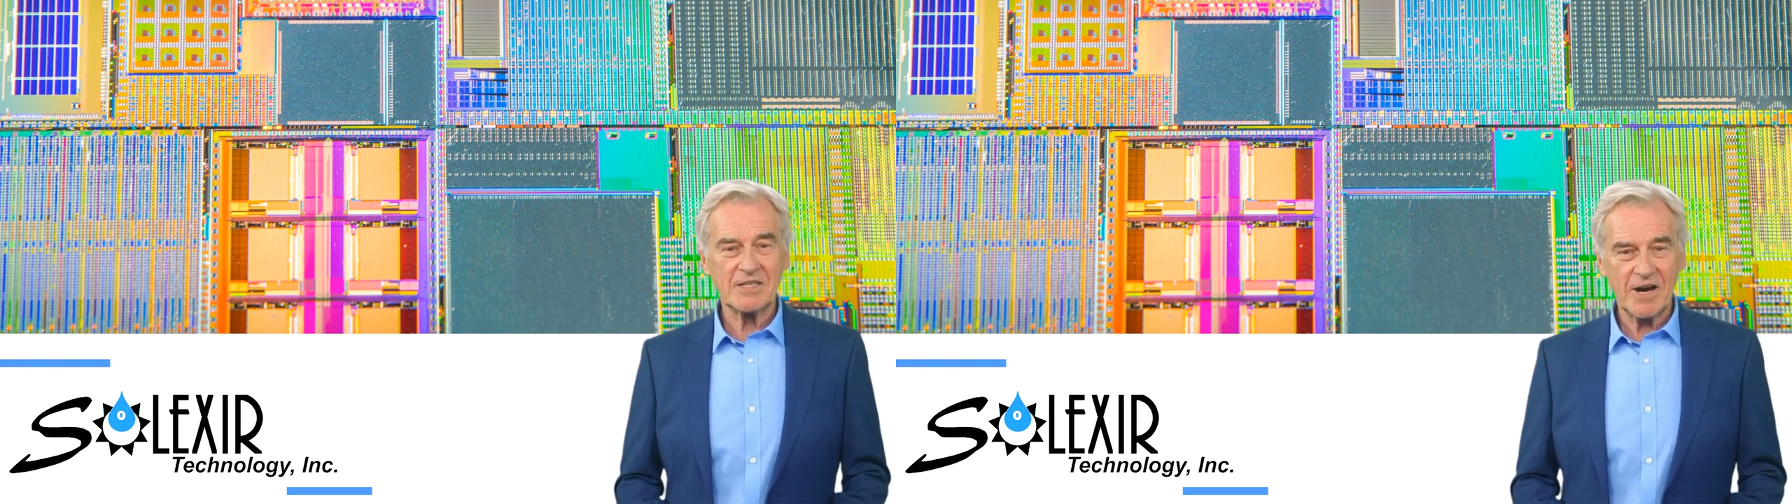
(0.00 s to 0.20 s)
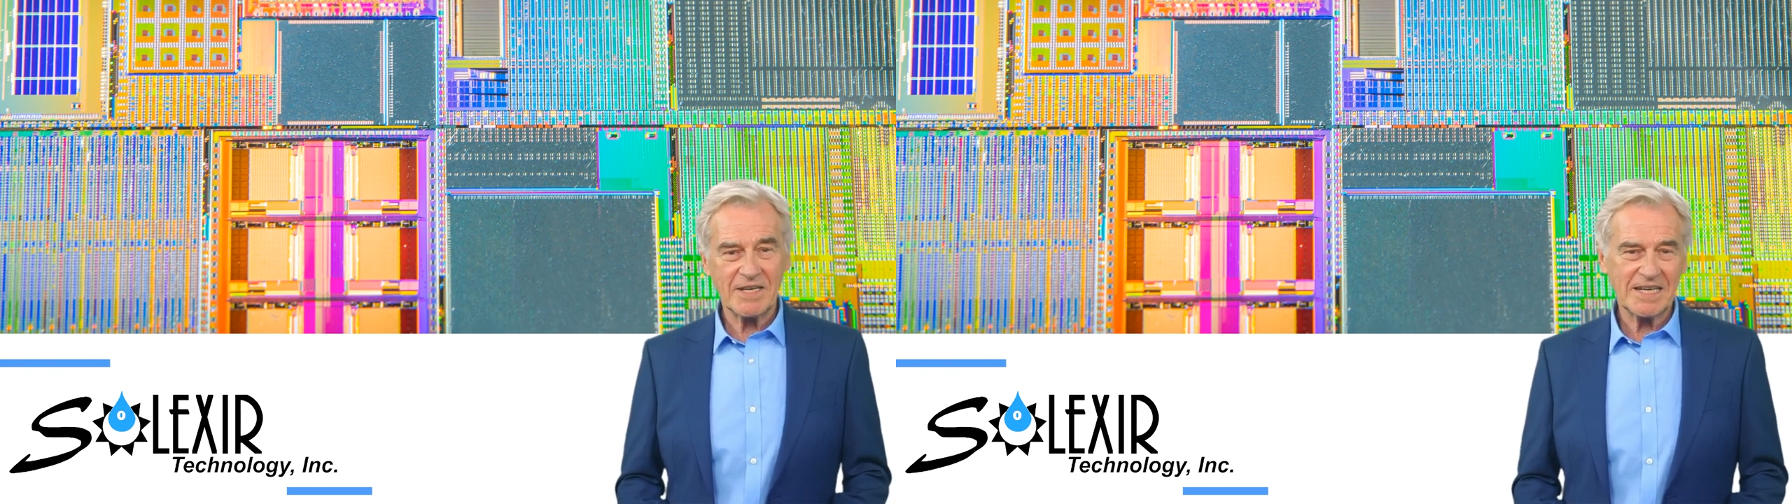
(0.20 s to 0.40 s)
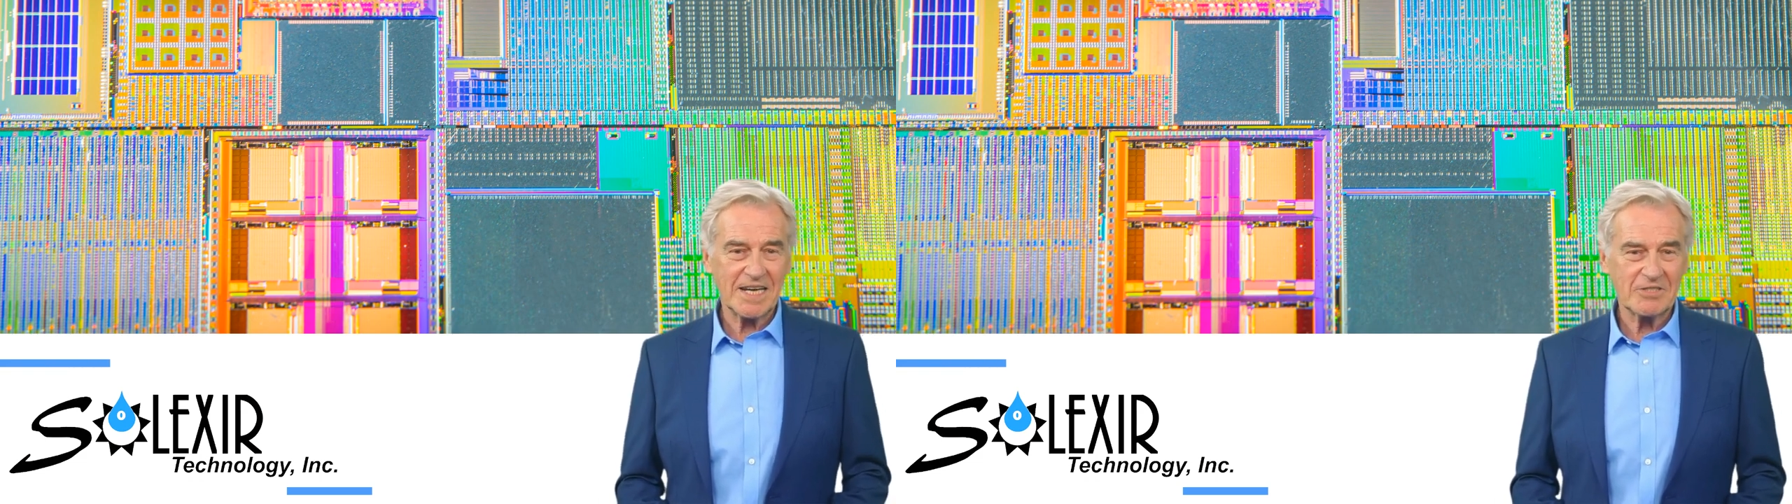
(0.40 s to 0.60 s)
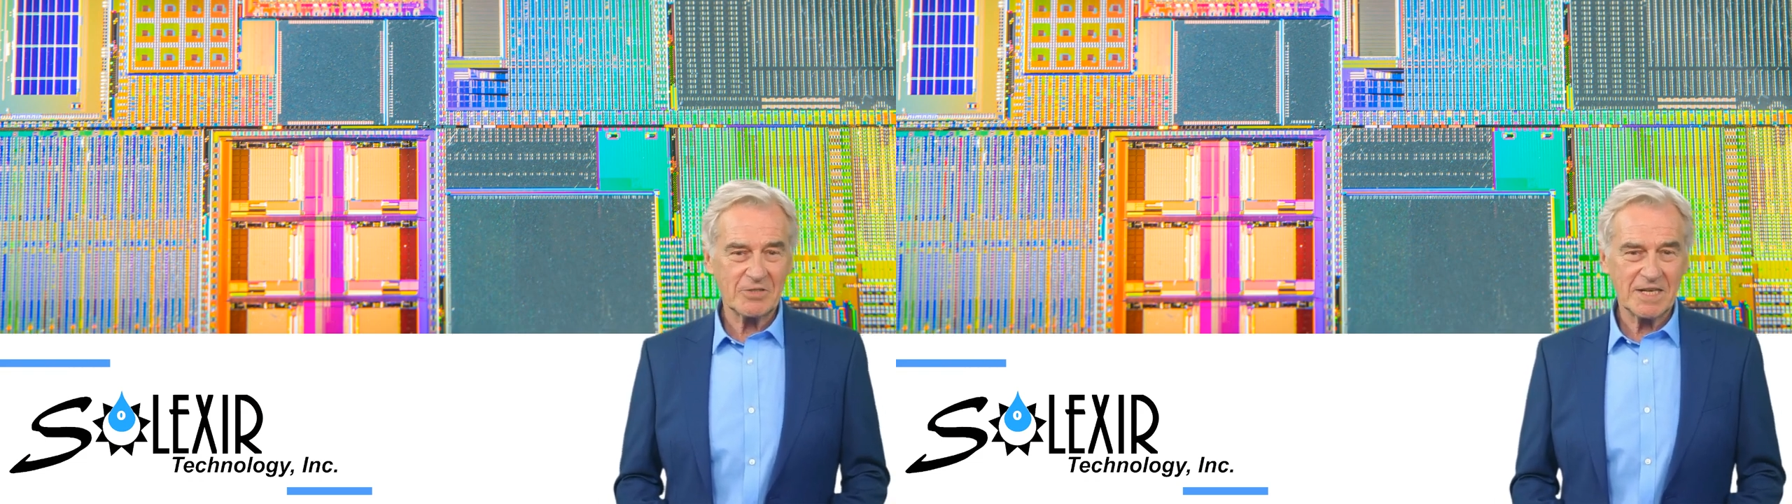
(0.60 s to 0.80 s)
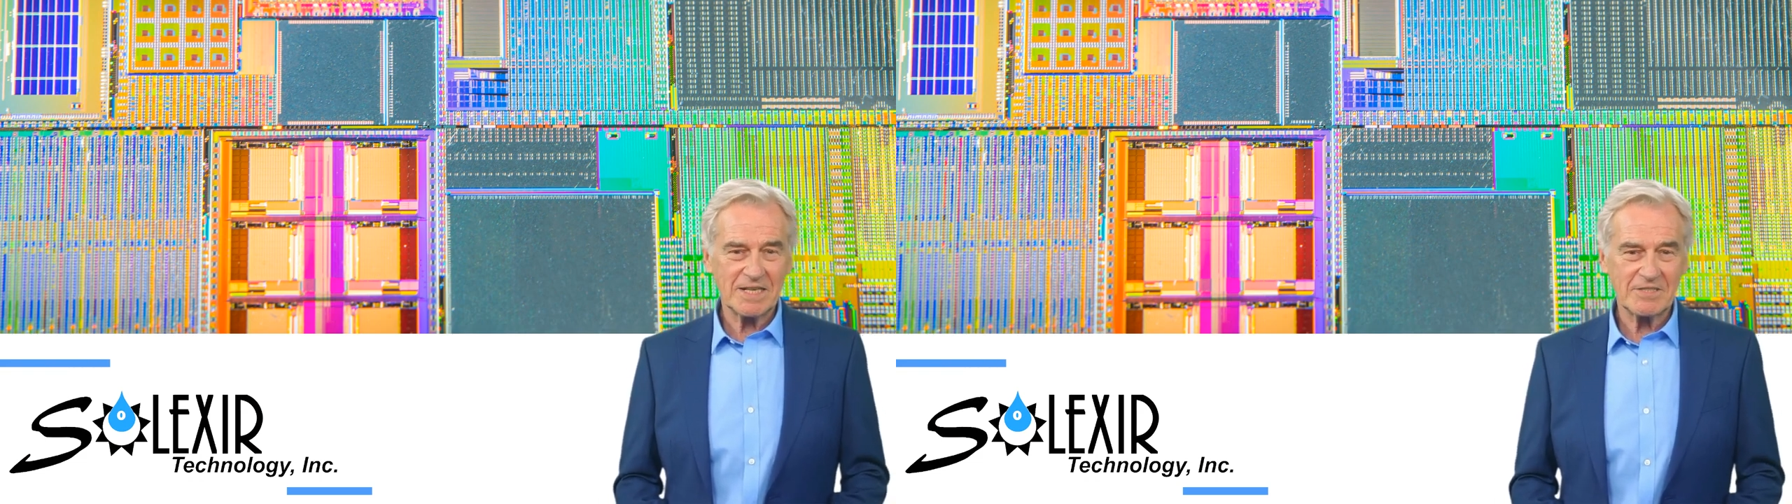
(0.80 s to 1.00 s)
cutting-edge
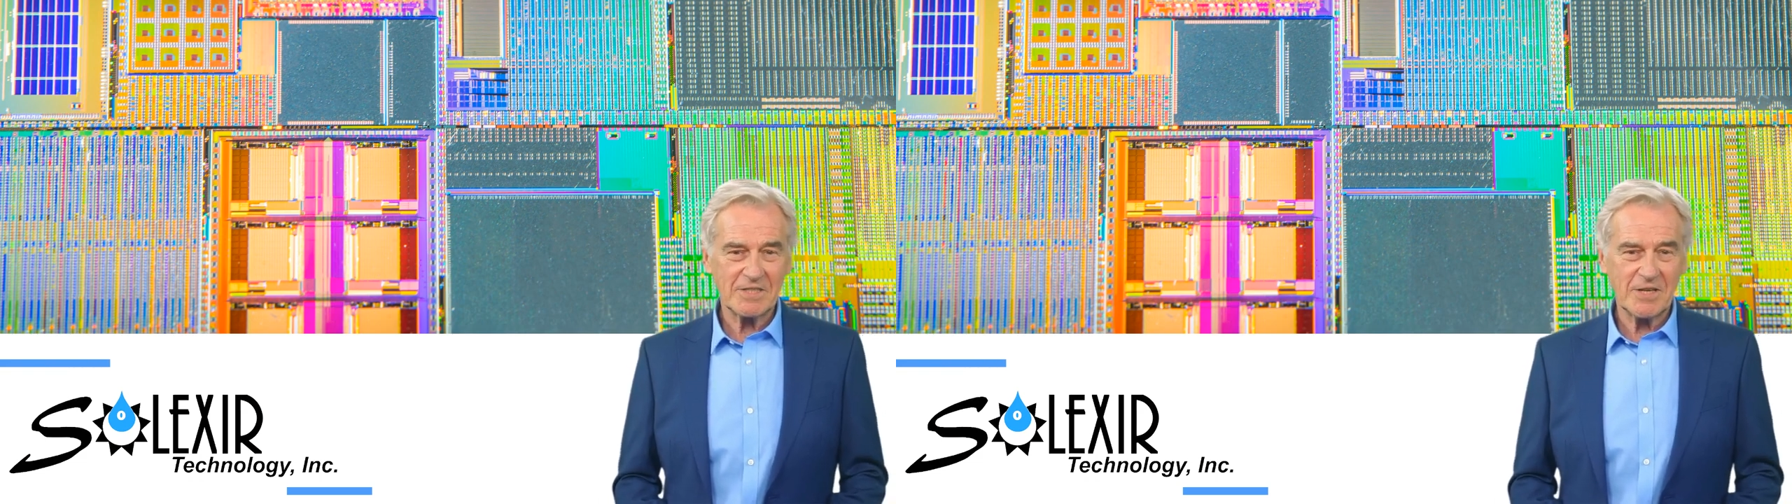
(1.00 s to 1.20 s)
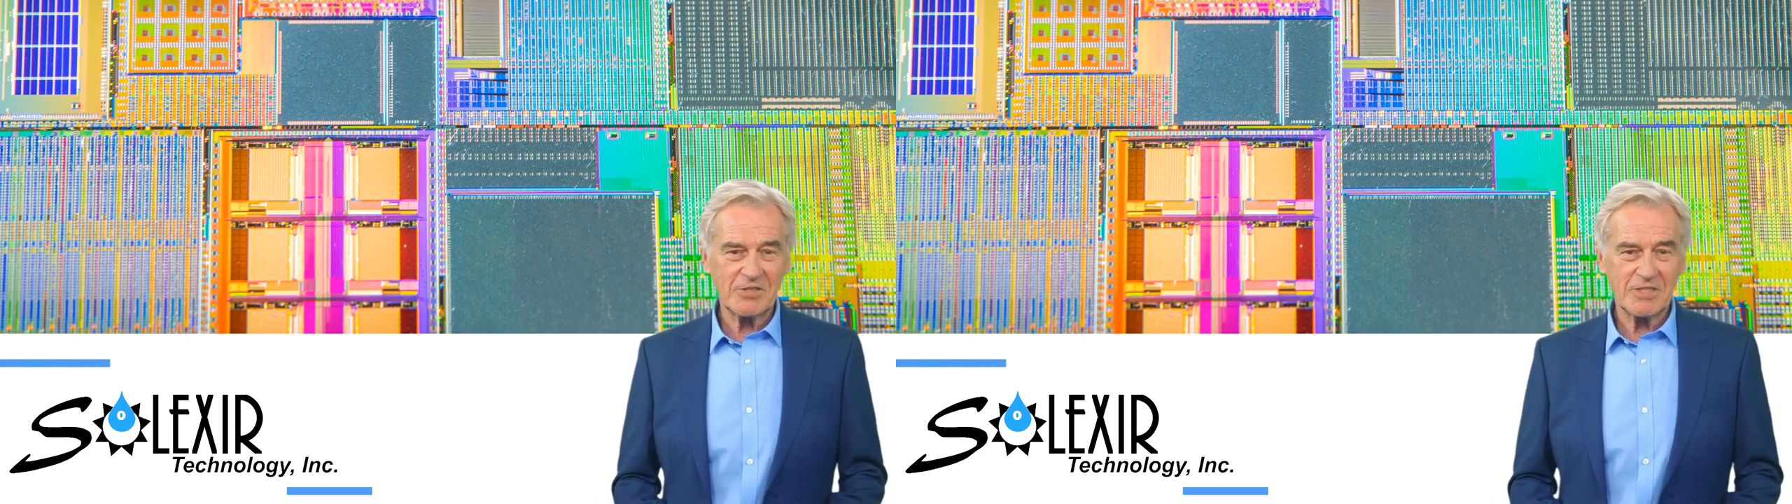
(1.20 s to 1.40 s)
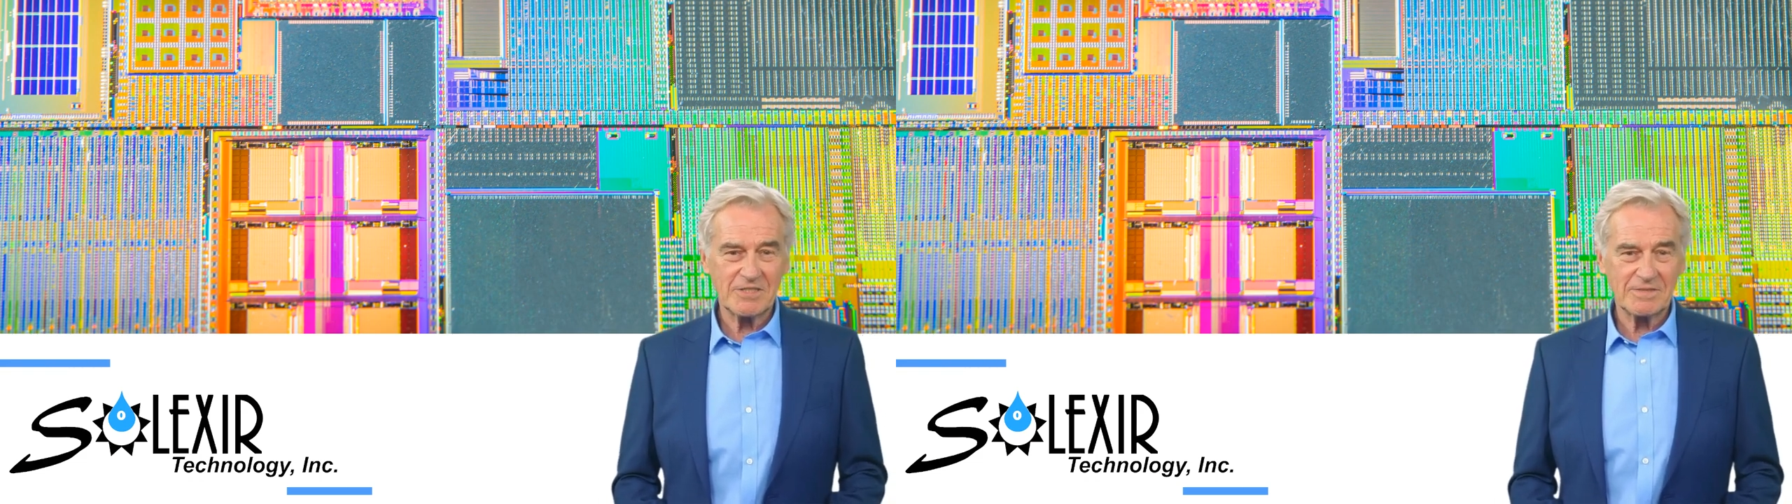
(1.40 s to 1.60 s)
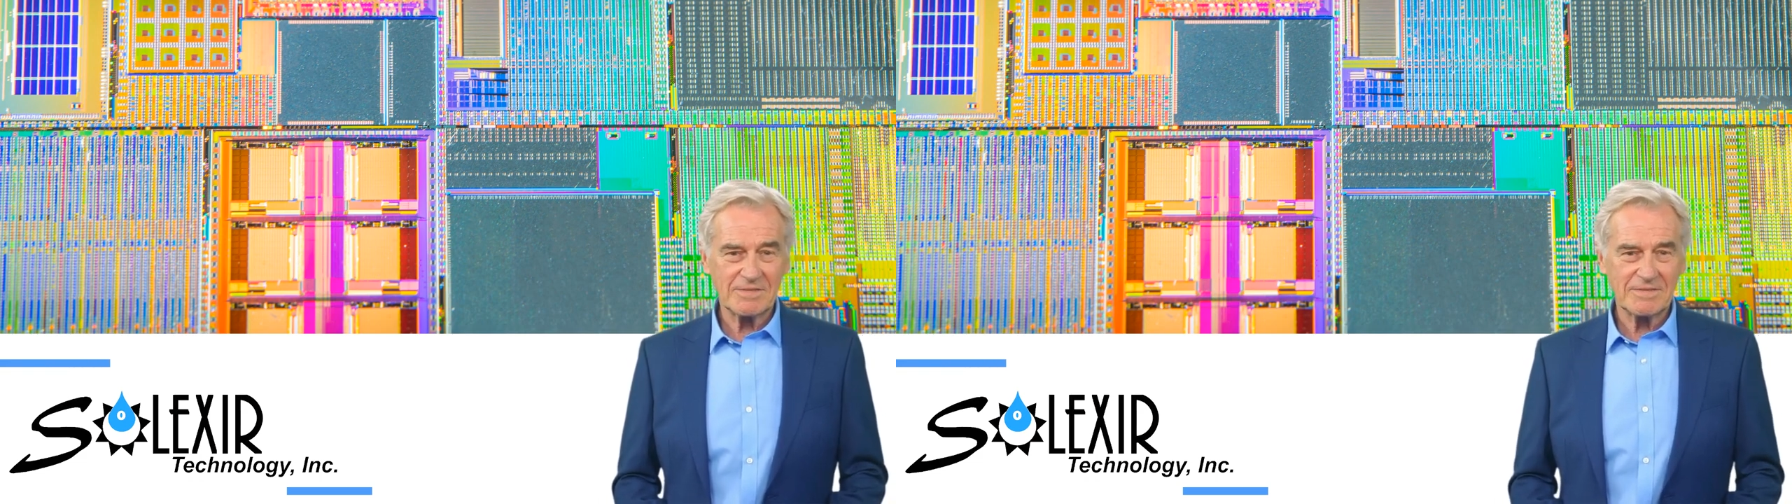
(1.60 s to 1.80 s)
cleaning solutions.